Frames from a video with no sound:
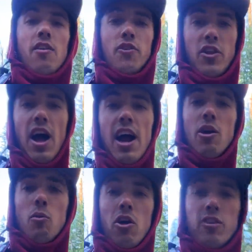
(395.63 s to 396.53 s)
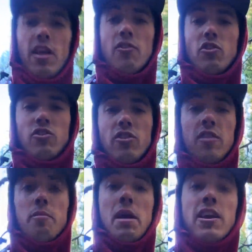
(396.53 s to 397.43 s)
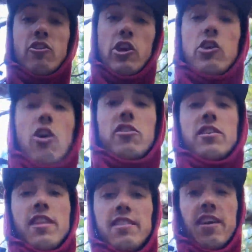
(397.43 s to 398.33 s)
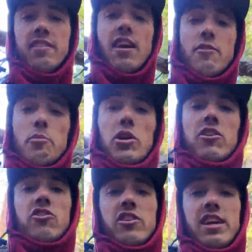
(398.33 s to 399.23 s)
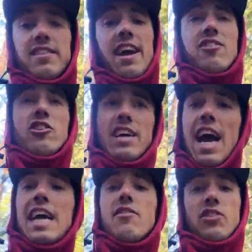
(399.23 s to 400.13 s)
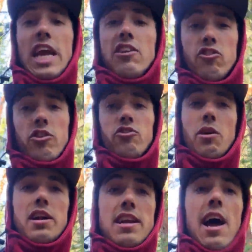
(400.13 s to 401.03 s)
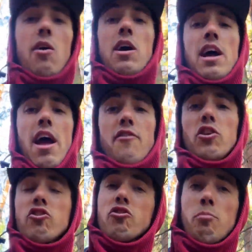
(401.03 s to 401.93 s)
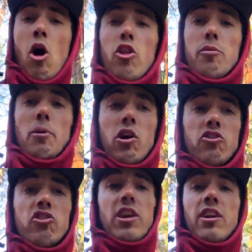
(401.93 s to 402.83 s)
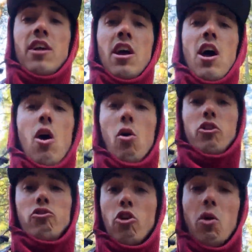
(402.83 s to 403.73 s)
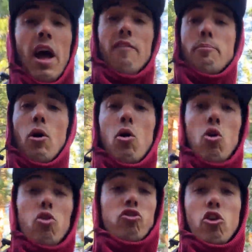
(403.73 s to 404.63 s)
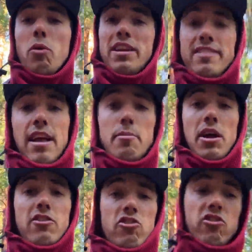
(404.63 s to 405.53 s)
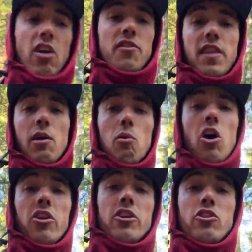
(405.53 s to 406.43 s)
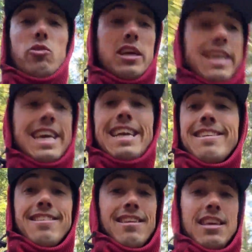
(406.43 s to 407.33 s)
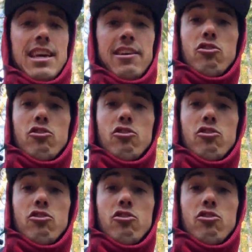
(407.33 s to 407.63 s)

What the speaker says: For the higher water levels, the main creek crossing that doesn't have a bridge is actually kind of dangerous right now. If you're a smaller person or you don't have poles or a way to stabilize yourself in that water, you could easily get